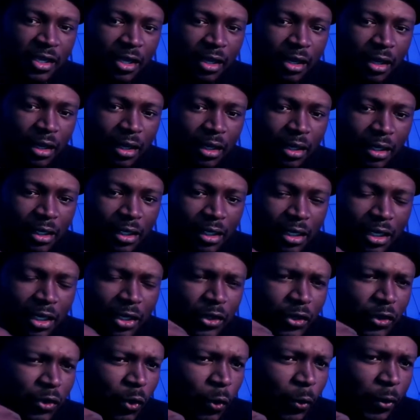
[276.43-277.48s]

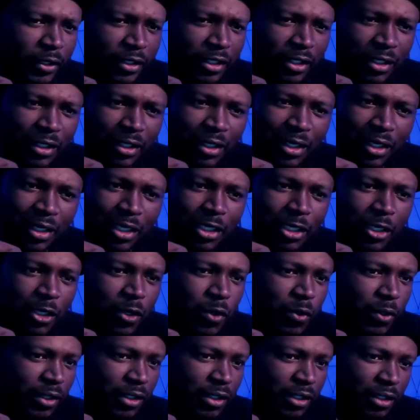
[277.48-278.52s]
annoying and
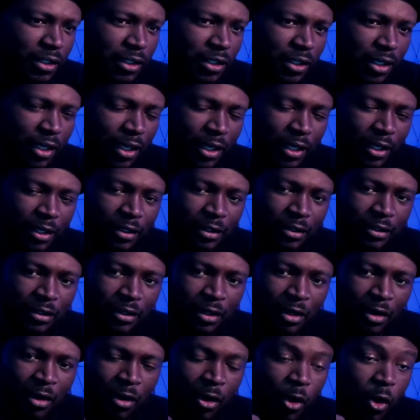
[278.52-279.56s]
cloying and
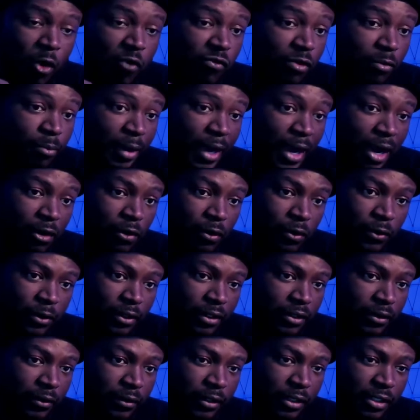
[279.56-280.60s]

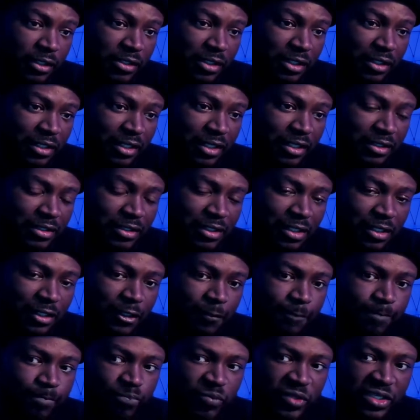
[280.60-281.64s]
overpowering or anything like that.
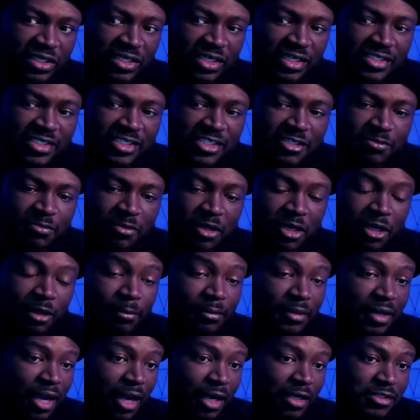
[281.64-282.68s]
It doesn't smell
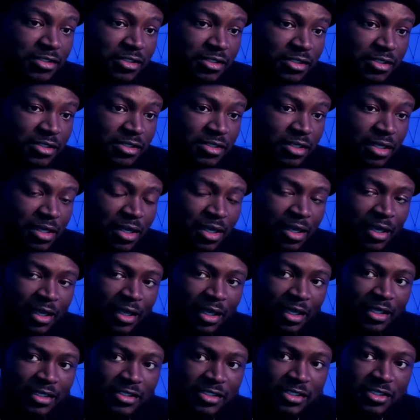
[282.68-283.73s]
obnoxious,
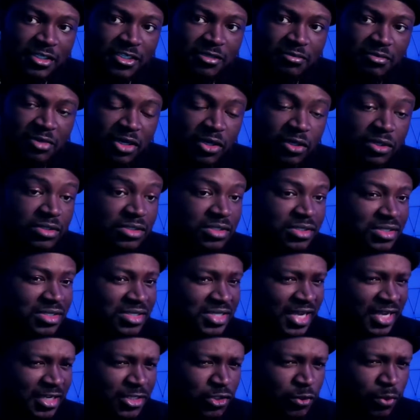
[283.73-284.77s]
it just smells
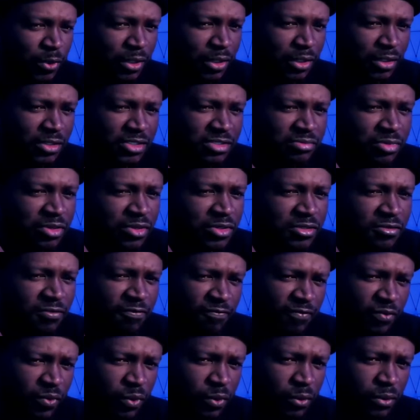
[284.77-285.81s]
saturated, smells
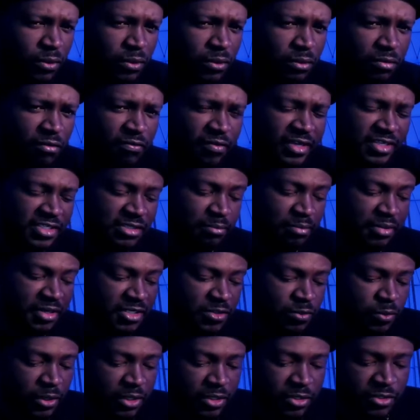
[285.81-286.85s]
full. That's the
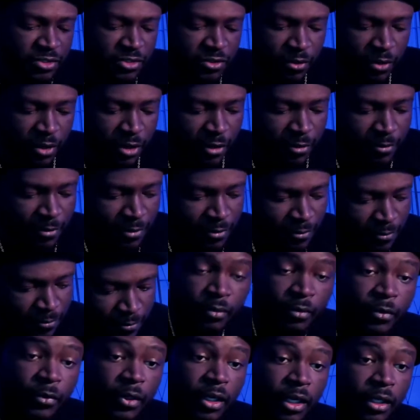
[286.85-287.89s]
best way to describe it.
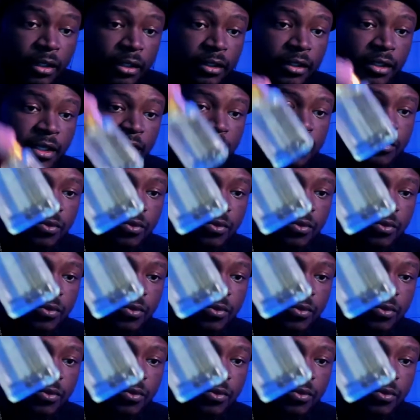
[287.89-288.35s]
And the next